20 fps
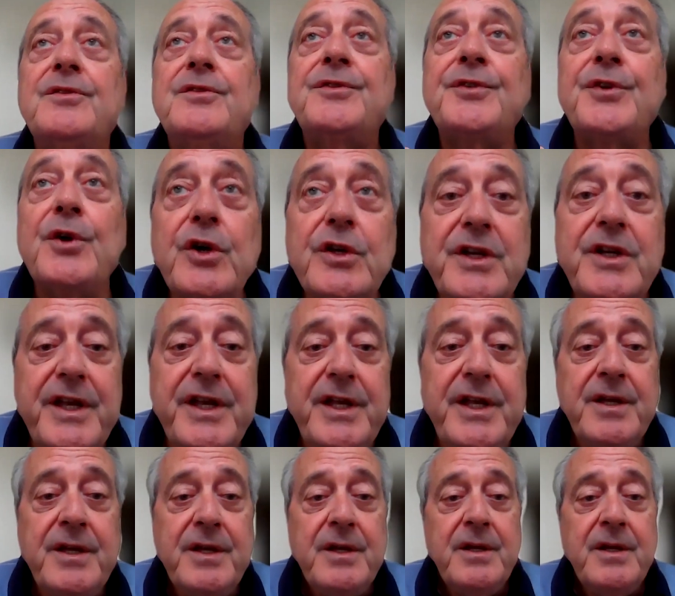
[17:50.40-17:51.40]

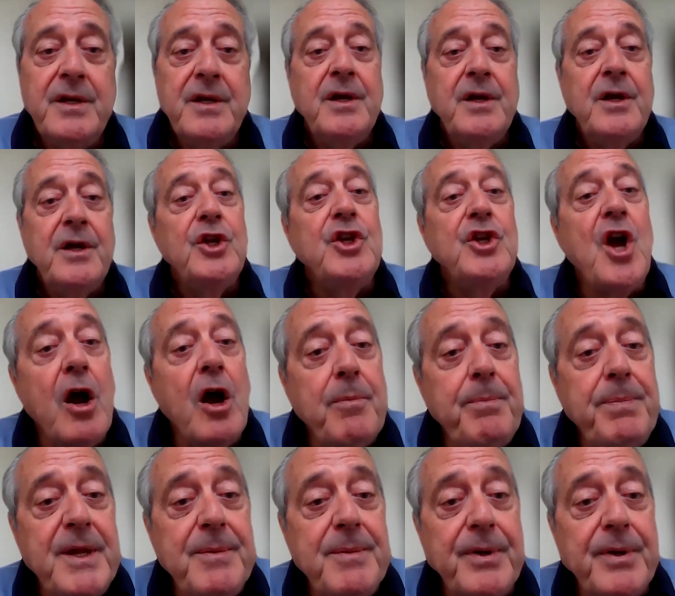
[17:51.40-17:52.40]
Thirdly,
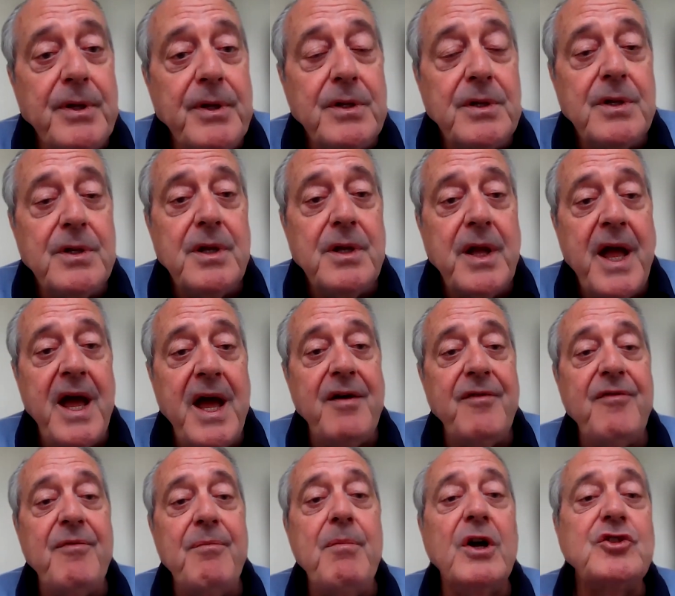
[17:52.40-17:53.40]
young people
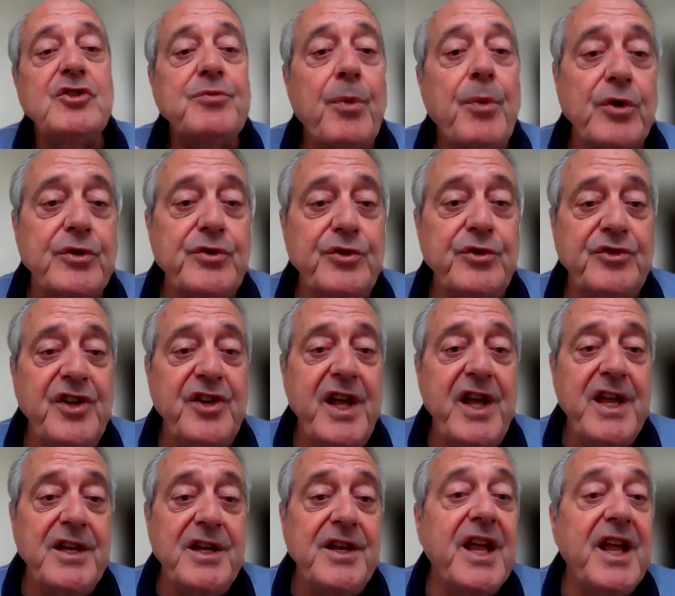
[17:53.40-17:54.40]
have much more to
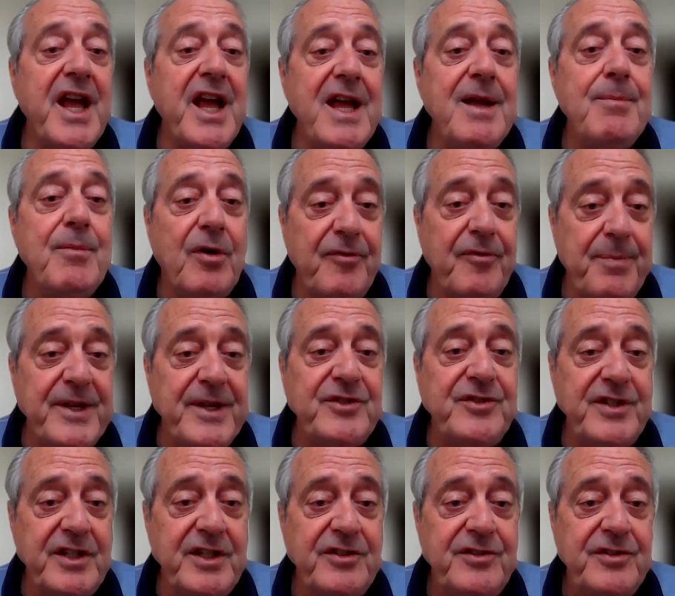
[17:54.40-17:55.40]
say in the game of
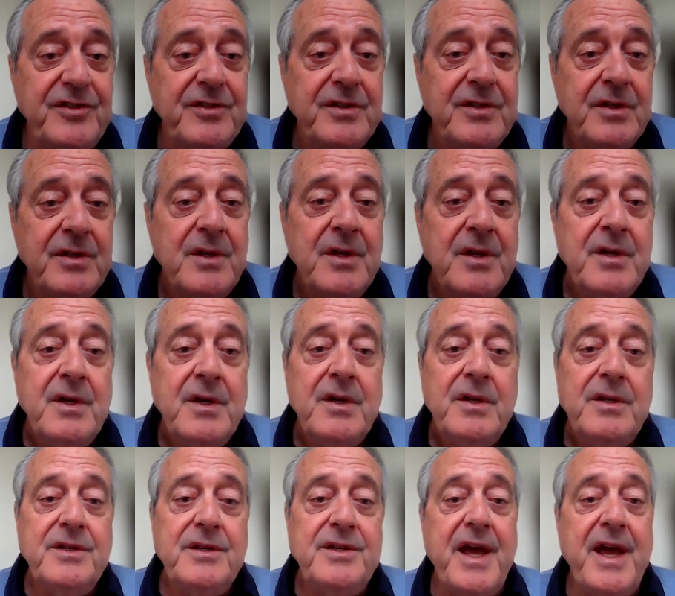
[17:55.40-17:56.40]
business
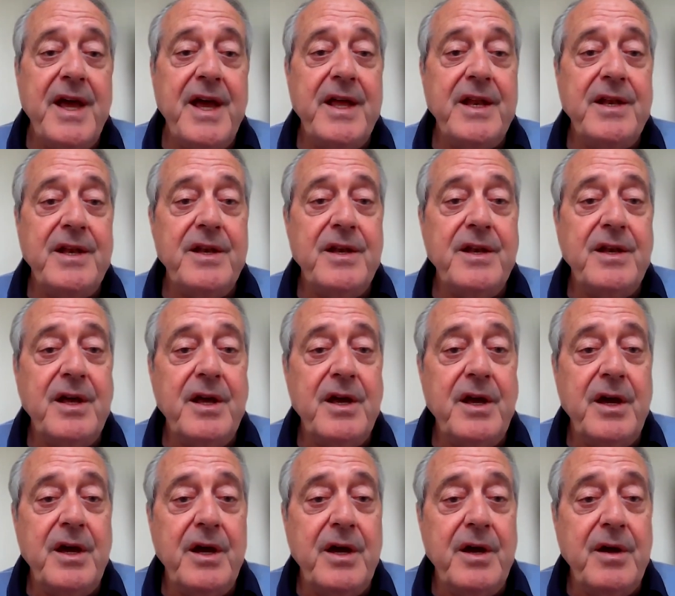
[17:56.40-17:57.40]
than
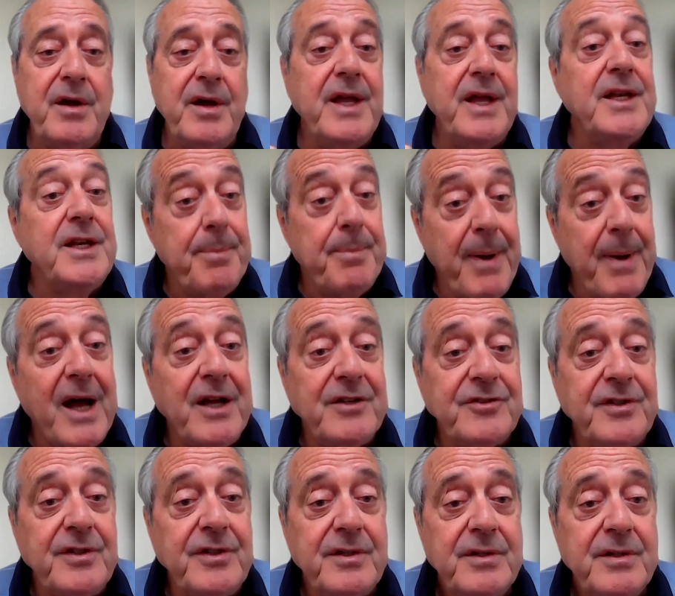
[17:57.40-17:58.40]
in the
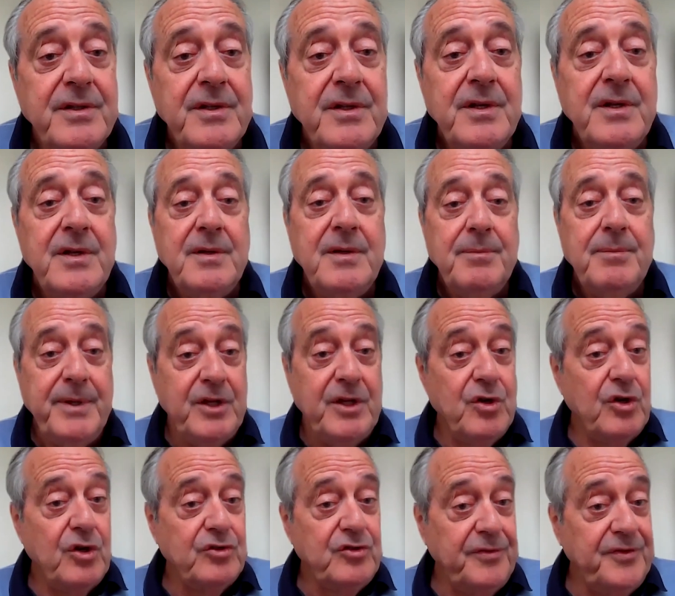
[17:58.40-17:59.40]
past
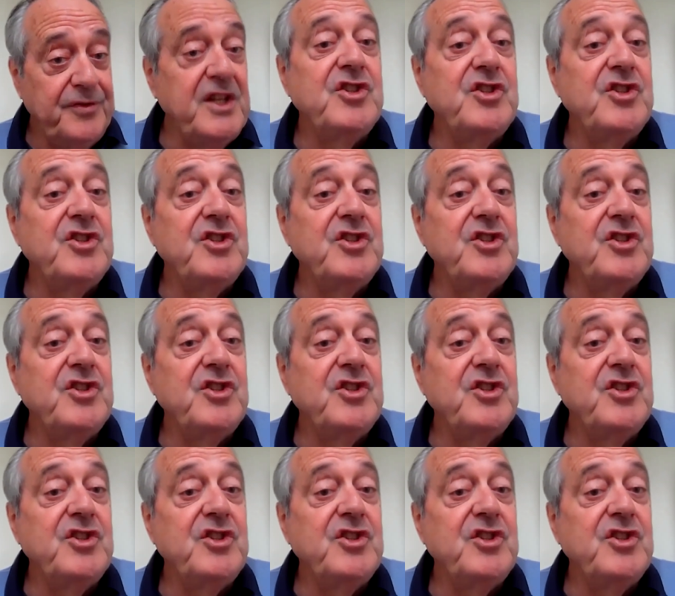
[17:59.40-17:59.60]
because of